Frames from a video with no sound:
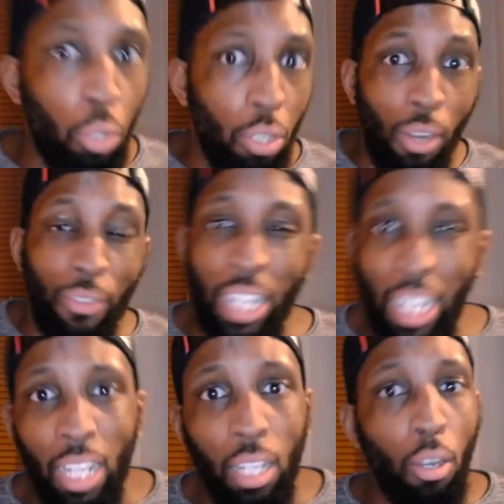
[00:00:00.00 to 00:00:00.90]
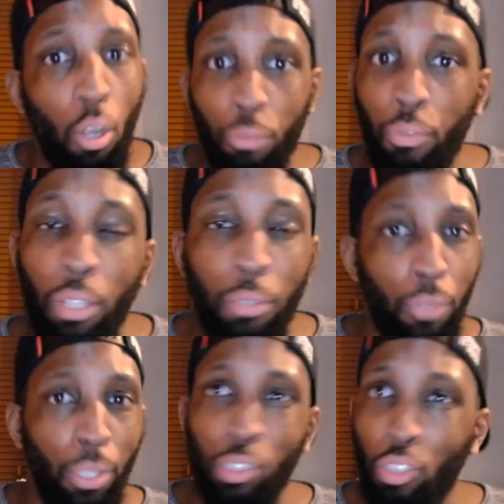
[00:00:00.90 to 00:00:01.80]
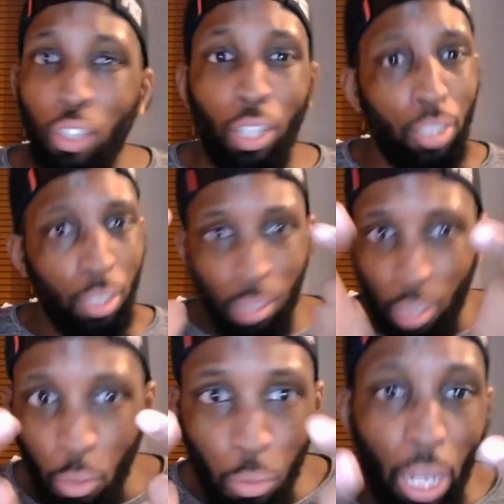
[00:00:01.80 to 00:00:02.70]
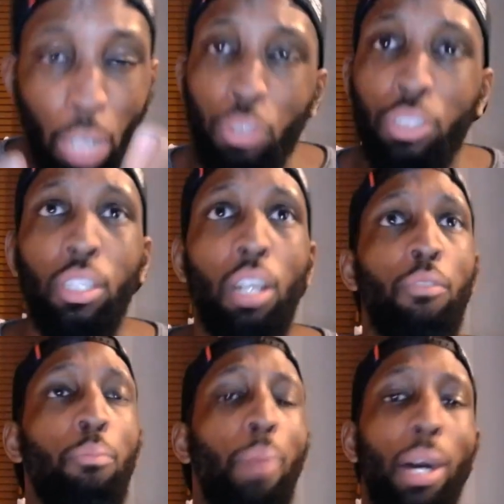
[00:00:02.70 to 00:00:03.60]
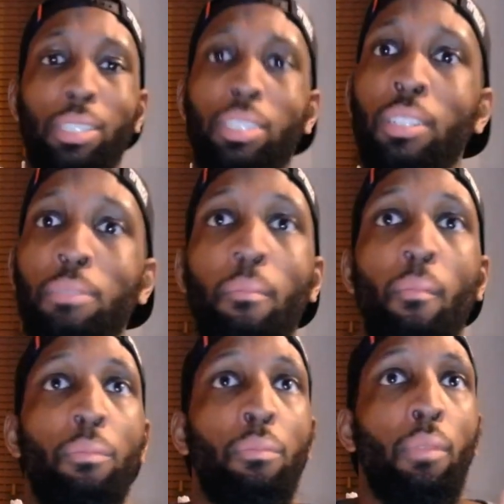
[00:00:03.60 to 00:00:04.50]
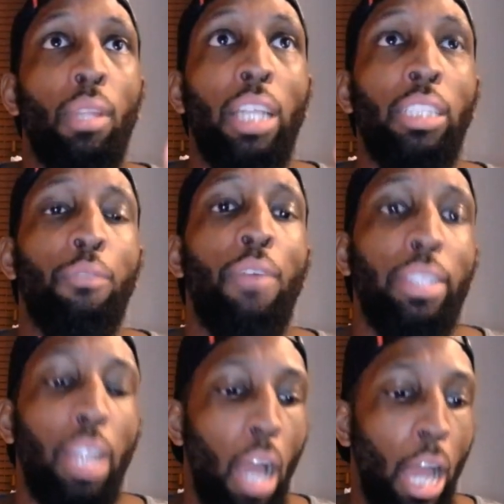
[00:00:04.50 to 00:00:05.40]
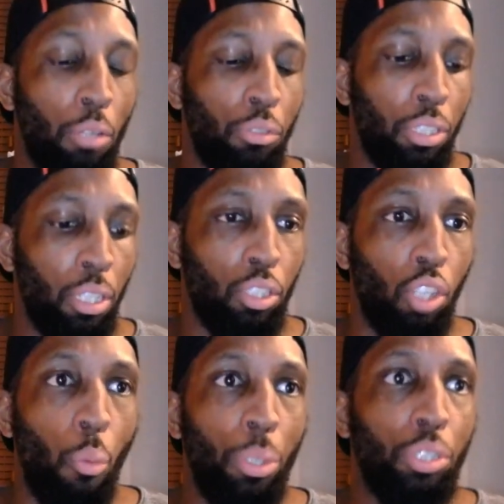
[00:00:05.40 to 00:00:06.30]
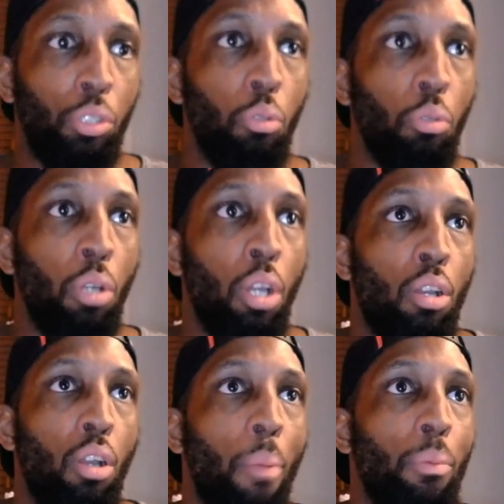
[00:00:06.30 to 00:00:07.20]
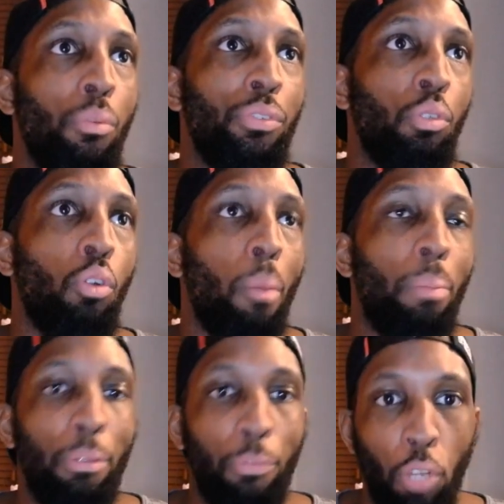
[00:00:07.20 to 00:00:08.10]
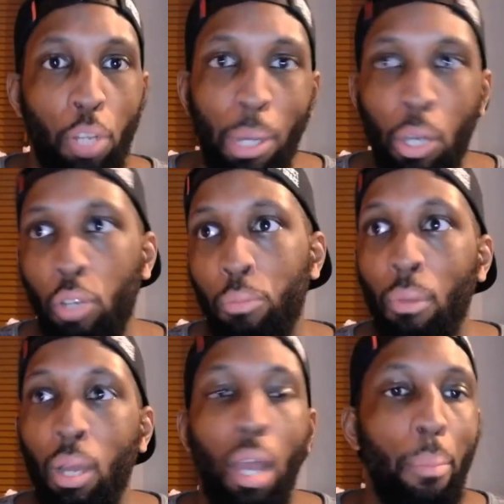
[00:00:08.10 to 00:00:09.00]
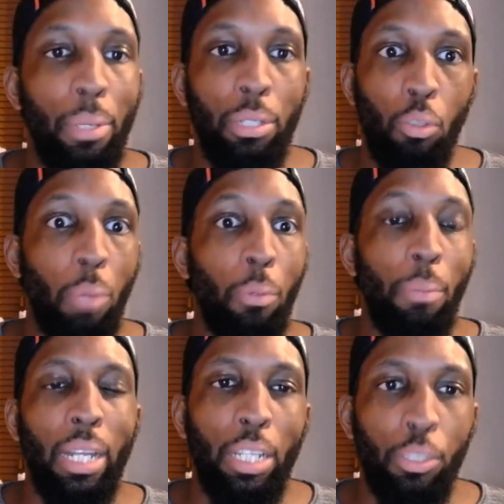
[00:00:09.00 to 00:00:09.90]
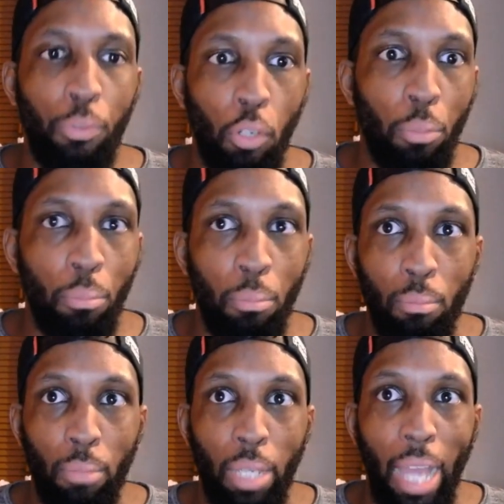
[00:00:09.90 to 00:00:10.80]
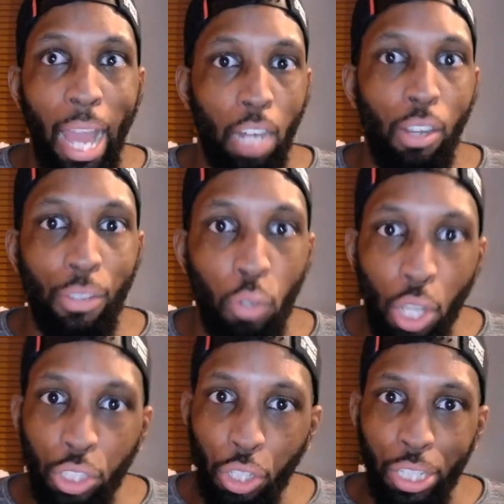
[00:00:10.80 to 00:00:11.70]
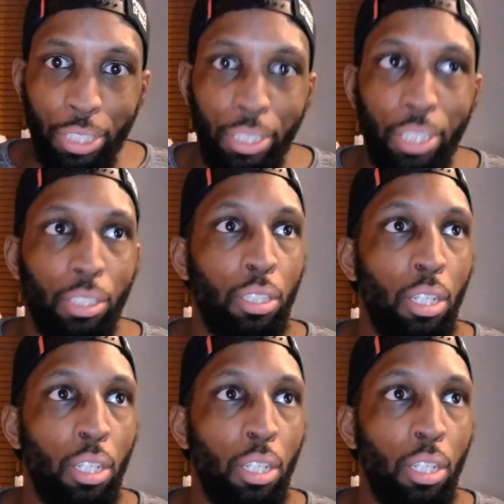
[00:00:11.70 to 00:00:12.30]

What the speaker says: rather than later. Hopefully, fingers crossed, all that good stuff. But it's the fact that I don't see us going to. I mean, we've still got to play Fulham at home. I mean, the way we played against Fulham at Craven Cottage early in the season,